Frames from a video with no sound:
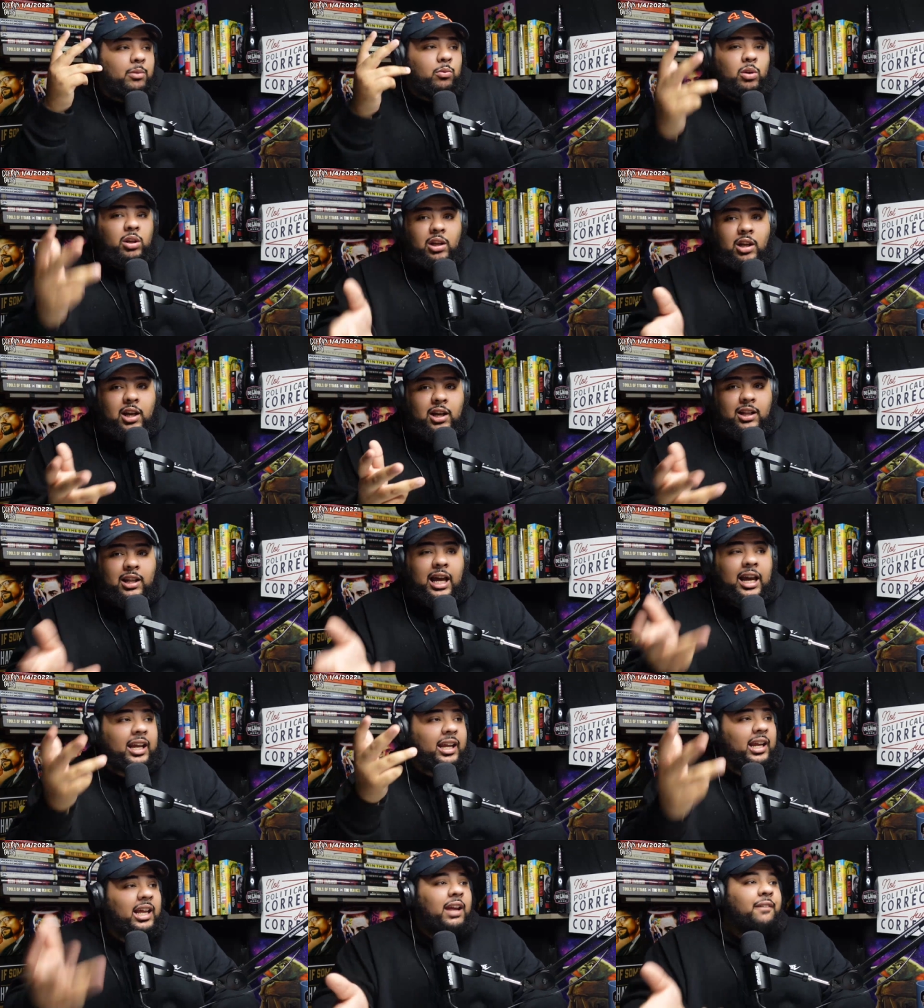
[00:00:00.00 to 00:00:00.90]
would look like
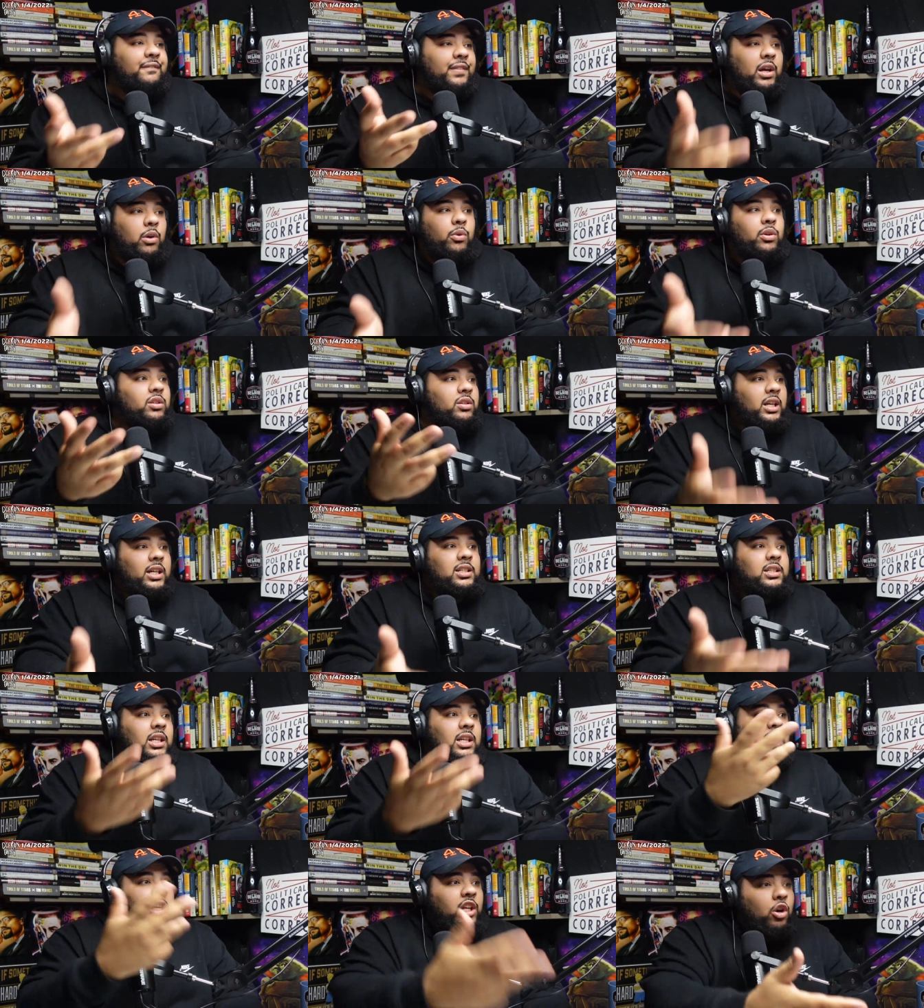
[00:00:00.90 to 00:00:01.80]
if it was just
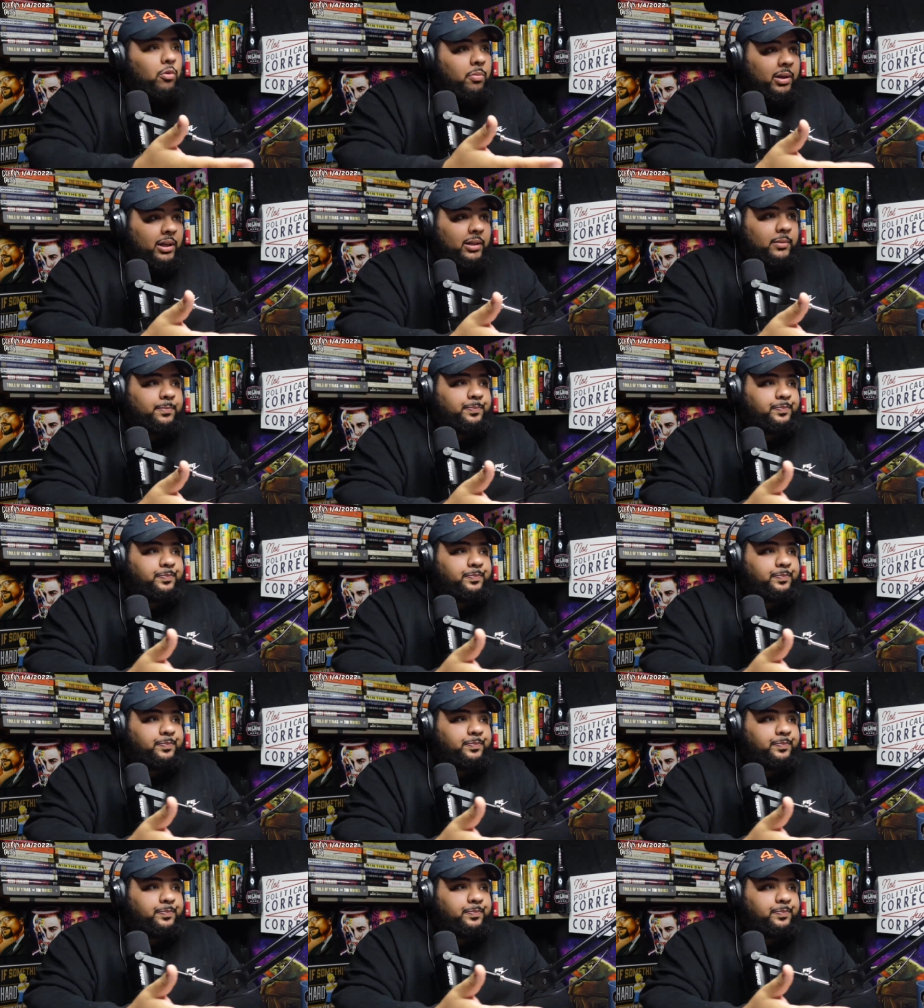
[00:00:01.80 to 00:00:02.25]
a human.